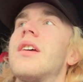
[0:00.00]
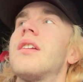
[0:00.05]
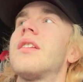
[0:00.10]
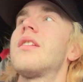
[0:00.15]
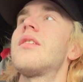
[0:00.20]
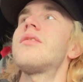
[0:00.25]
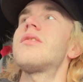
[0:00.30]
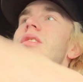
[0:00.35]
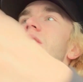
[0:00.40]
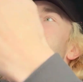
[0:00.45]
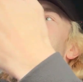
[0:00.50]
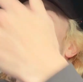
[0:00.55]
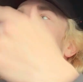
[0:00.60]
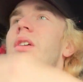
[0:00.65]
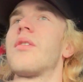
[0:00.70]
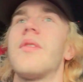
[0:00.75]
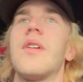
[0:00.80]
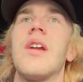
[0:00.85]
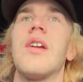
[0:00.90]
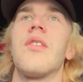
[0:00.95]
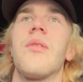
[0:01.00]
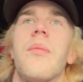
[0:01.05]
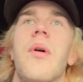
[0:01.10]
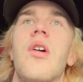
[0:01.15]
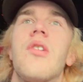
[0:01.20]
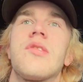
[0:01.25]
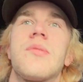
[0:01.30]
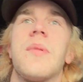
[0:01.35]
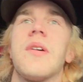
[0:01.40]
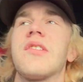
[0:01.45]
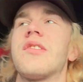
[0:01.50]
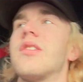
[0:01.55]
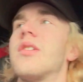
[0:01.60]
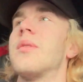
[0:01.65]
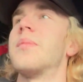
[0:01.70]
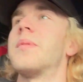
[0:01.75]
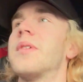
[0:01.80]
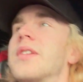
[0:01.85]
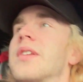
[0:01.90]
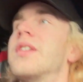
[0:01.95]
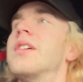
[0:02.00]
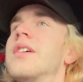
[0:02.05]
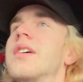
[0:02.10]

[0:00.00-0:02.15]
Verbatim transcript: it. Let's just park over here. The mall's about to open.